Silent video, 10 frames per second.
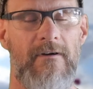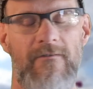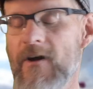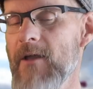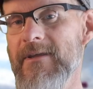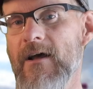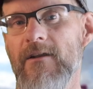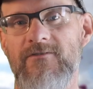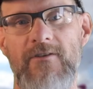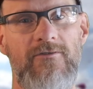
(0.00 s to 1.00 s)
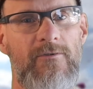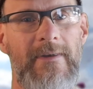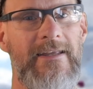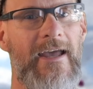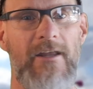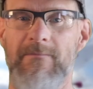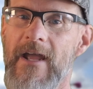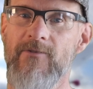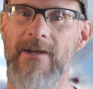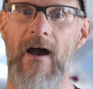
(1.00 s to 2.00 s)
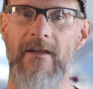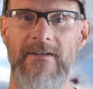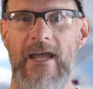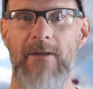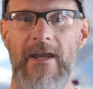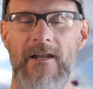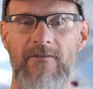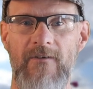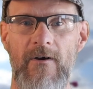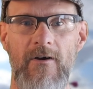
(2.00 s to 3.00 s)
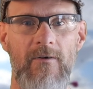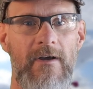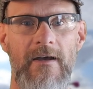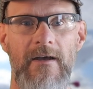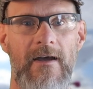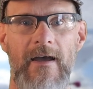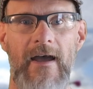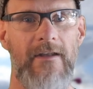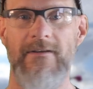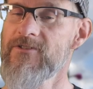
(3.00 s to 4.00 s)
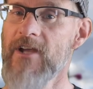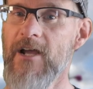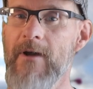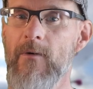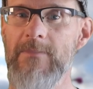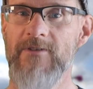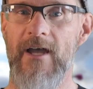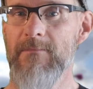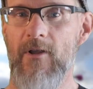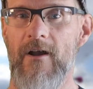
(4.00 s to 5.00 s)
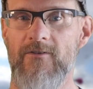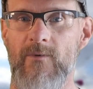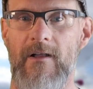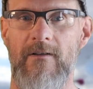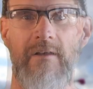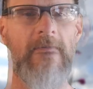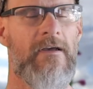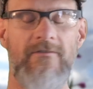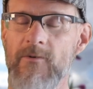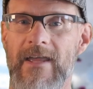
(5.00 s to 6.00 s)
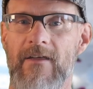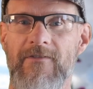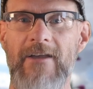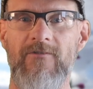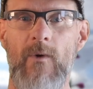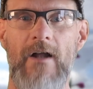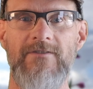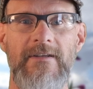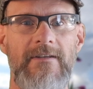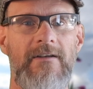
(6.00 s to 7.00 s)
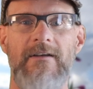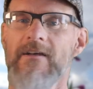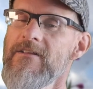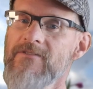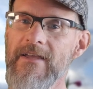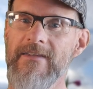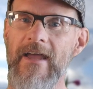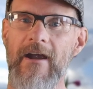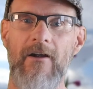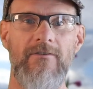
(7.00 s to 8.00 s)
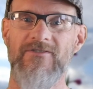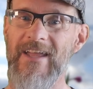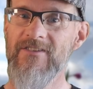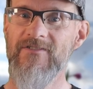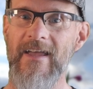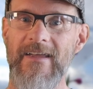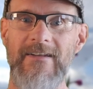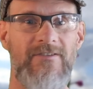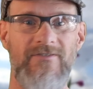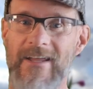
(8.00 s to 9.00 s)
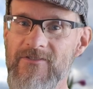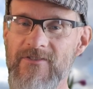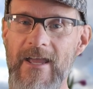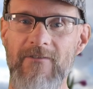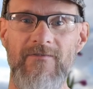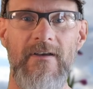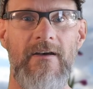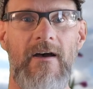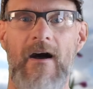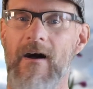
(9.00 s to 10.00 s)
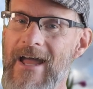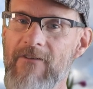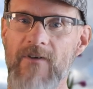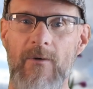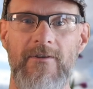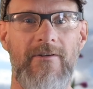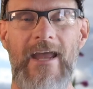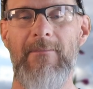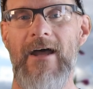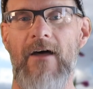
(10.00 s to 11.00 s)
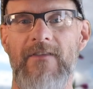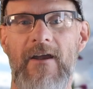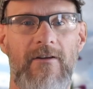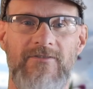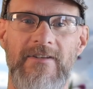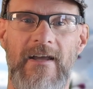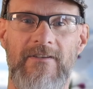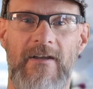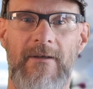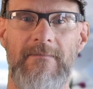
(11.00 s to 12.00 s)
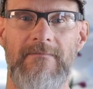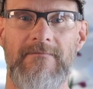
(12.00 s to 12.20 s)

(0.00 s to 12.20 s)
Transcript: Find me on social media and Patreon at Dan Bailey Photo, and you can check out my website and blog as well. So again, thanks for watching. Take care, stay sane, stay safe, uh, have fun with your camera out there, and I'll see you next time.